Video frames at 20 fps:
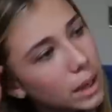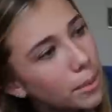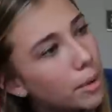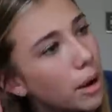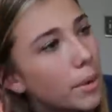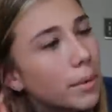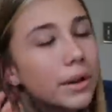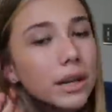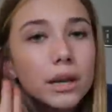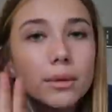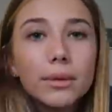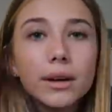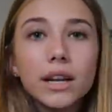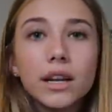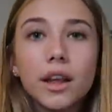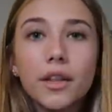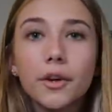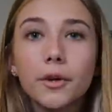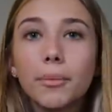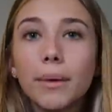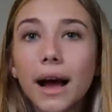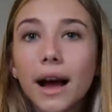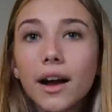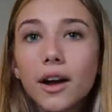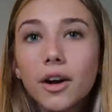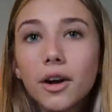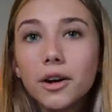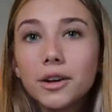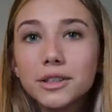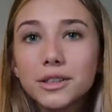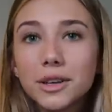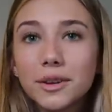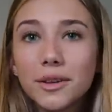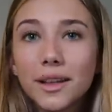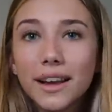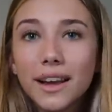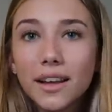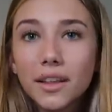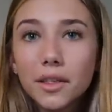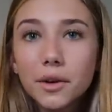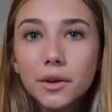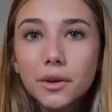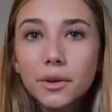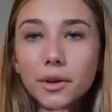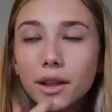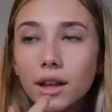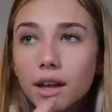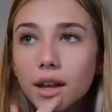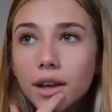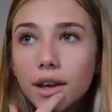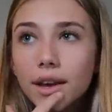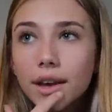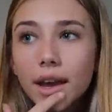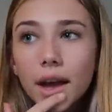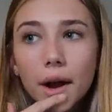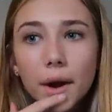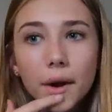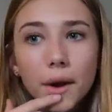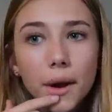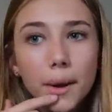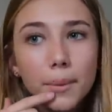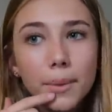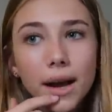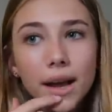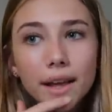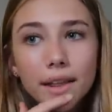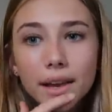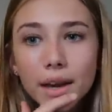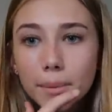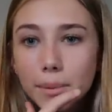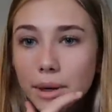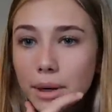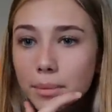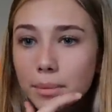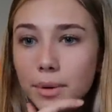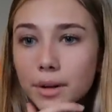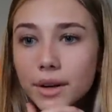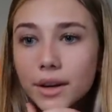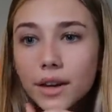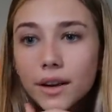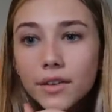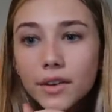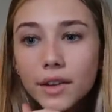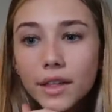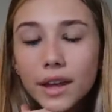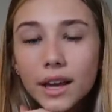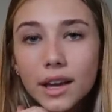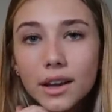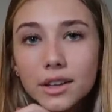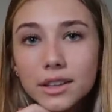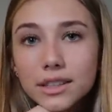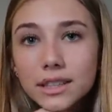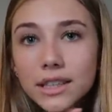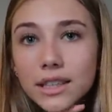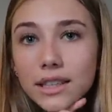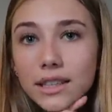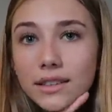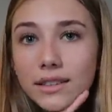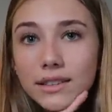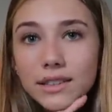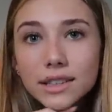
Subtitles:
I'm probably gonna bring another bag also, like a little carry-on bag that I'm gonna put everything else in.